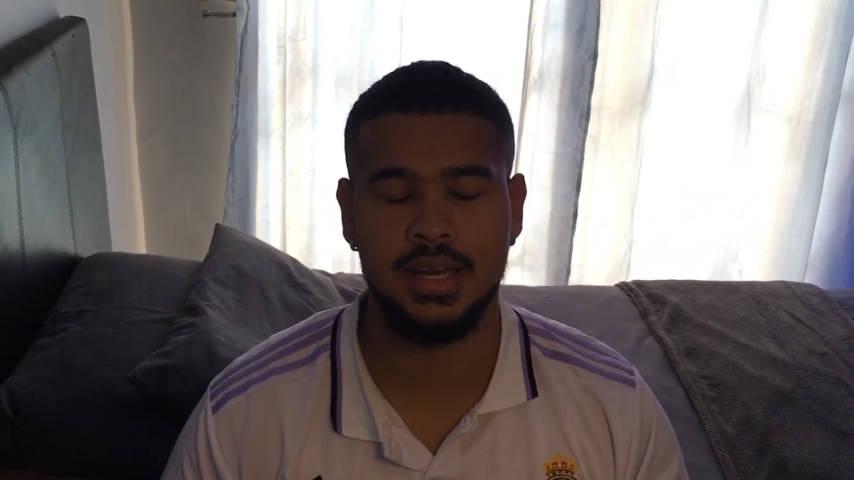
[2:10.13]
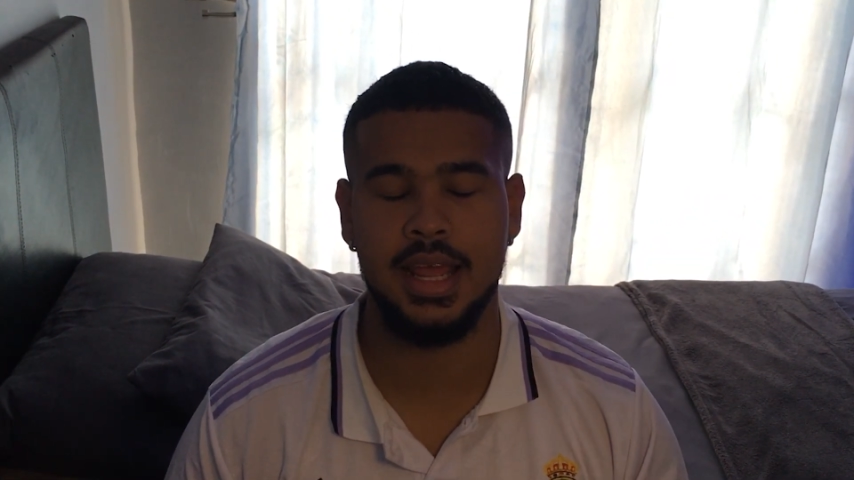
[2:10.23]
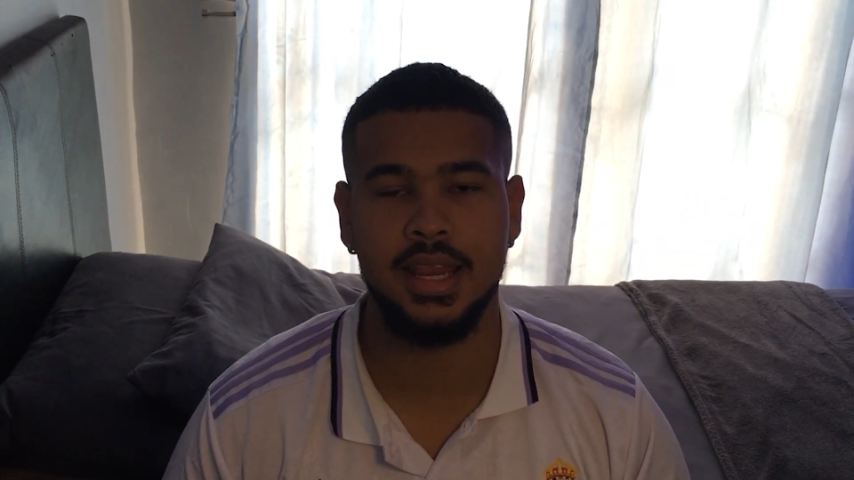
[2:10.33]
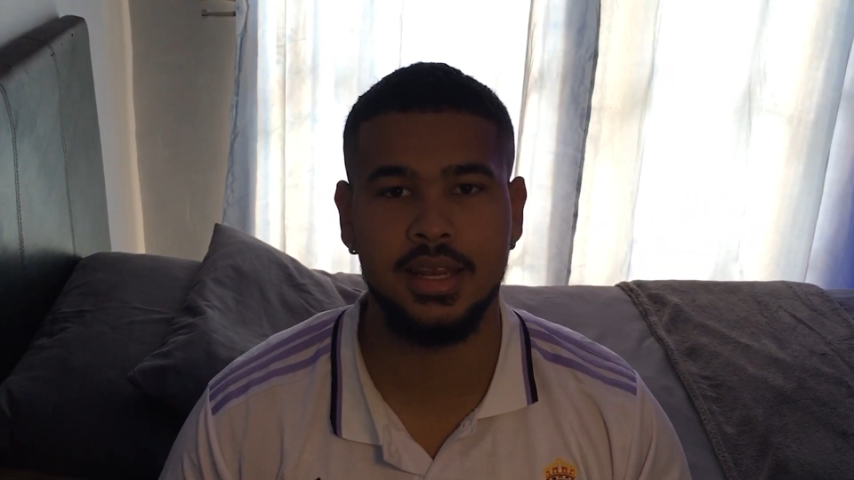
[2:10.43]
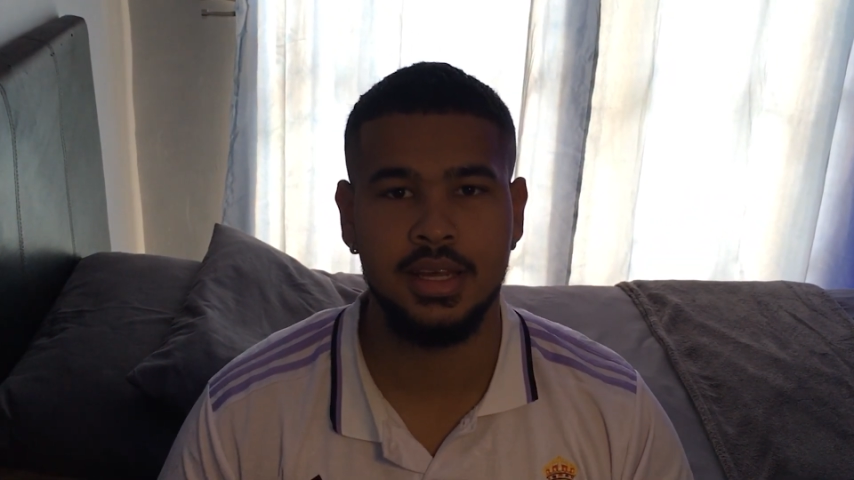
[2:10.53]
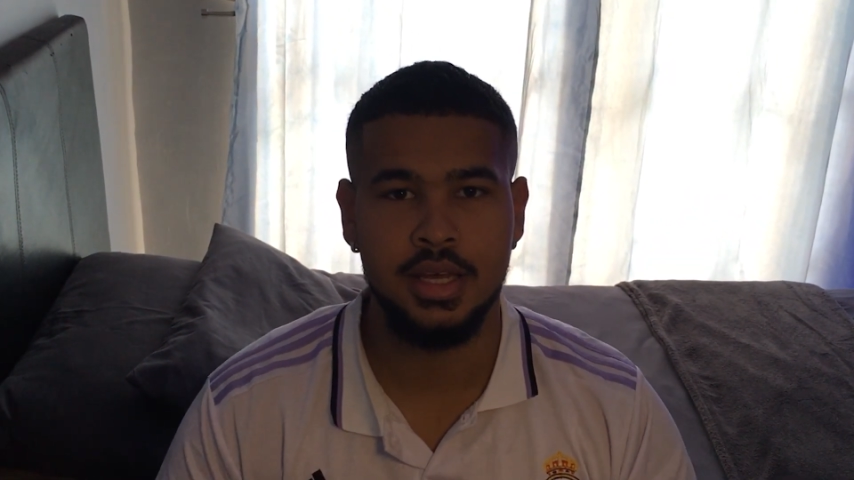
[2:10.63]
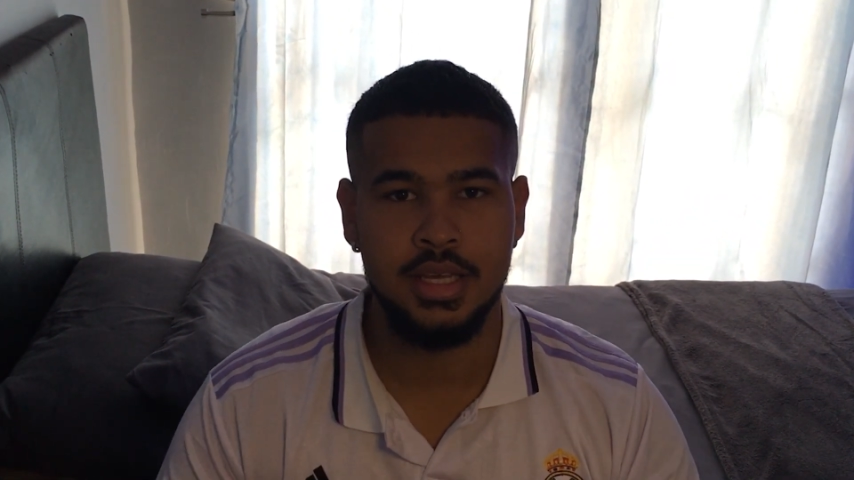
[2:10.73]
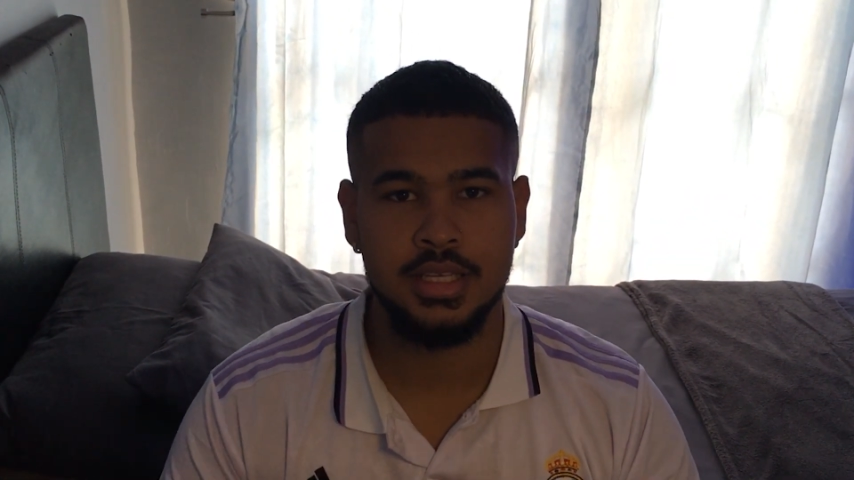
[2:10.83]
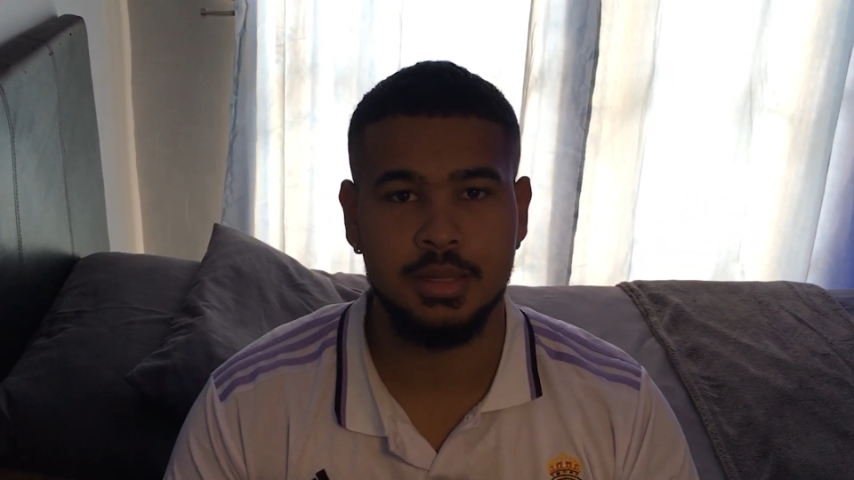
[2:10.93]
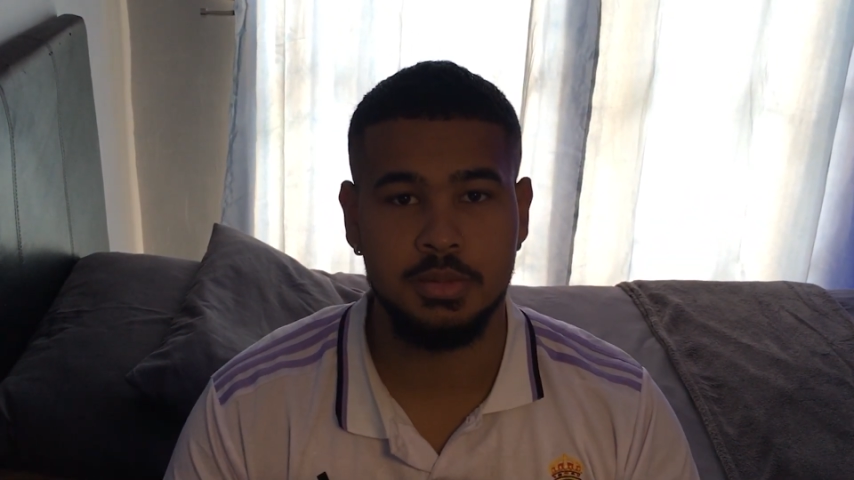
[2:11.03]
Rain
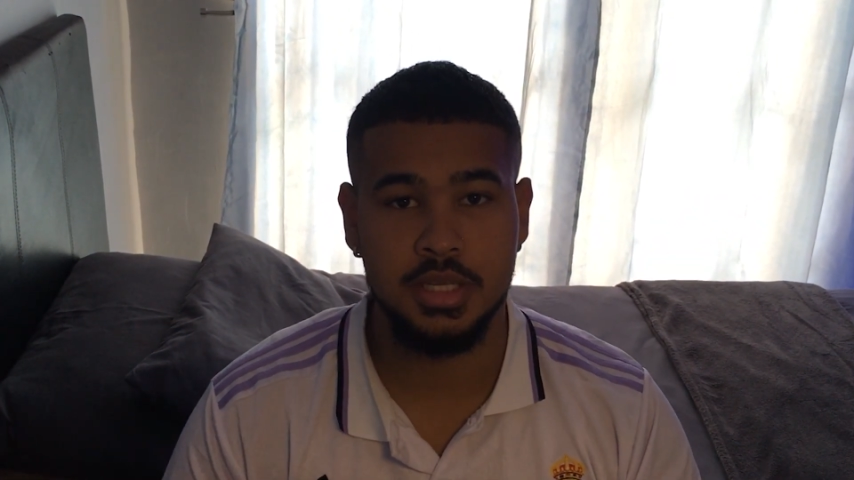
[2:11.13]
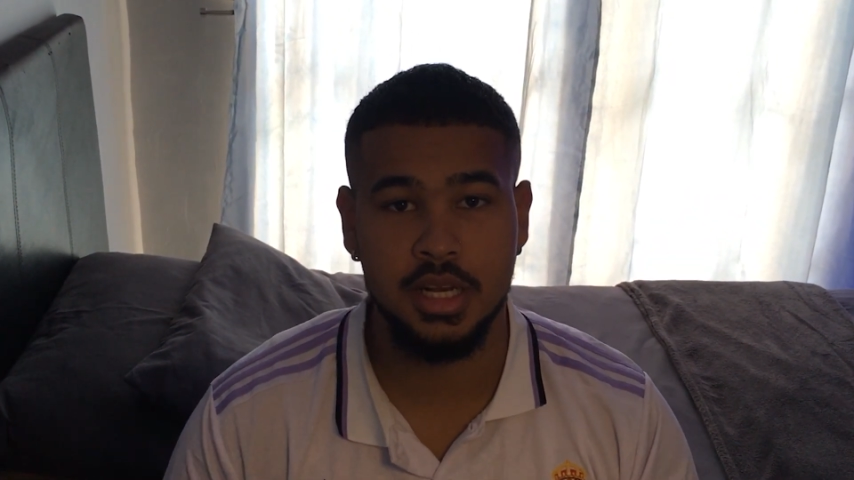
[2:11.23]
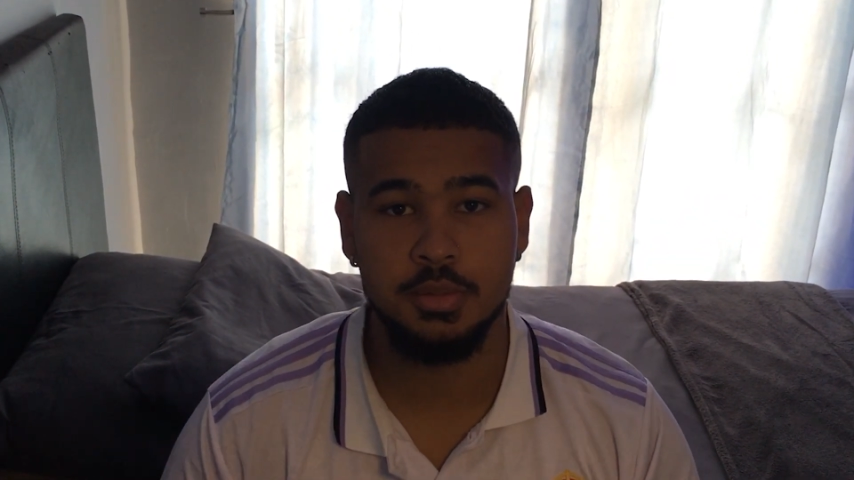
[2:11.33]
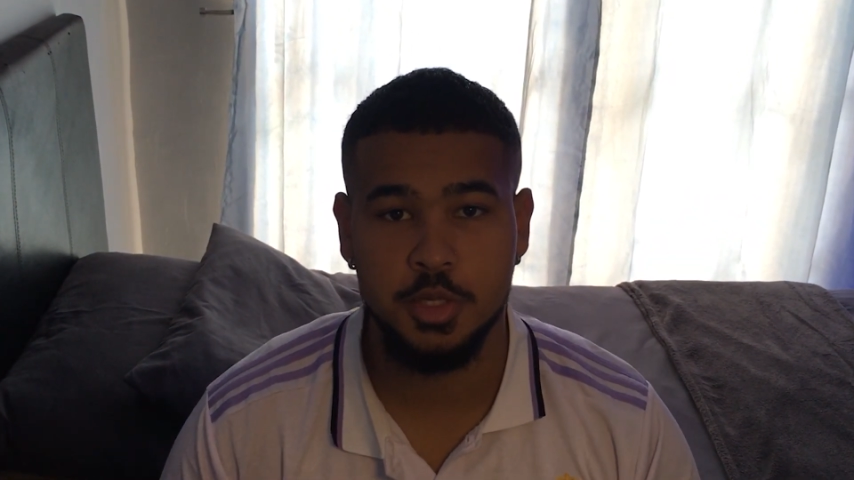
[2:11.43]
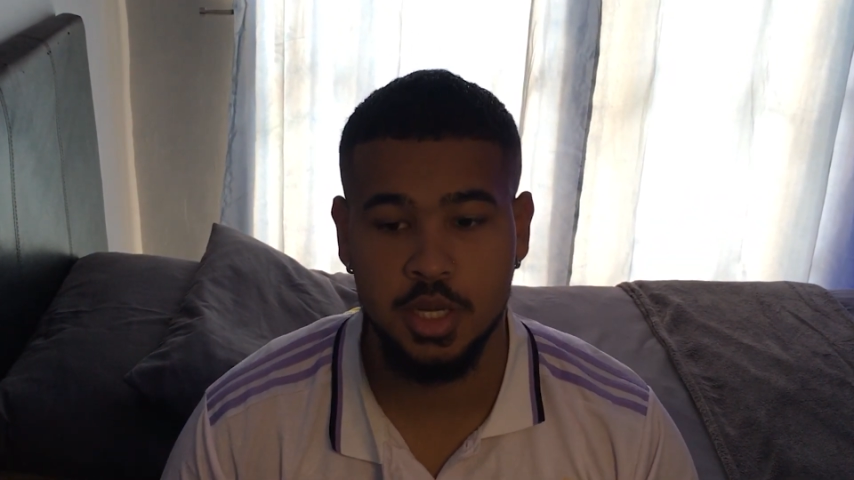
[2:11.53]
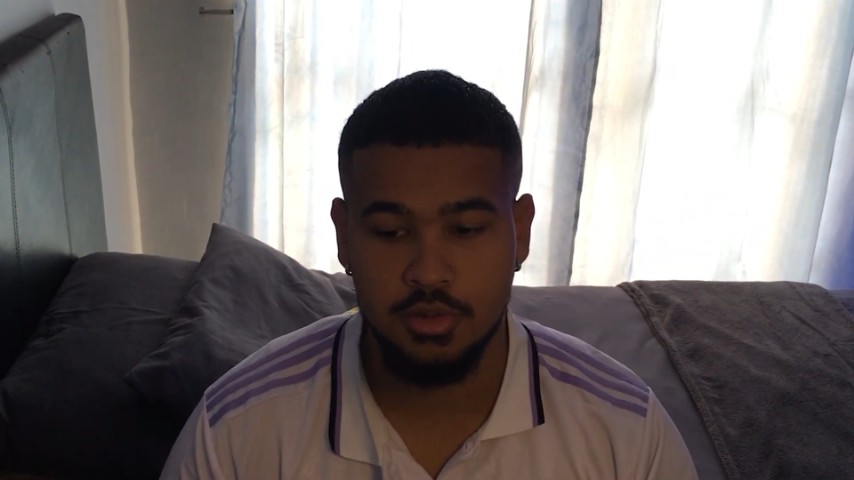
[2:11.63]
subscription,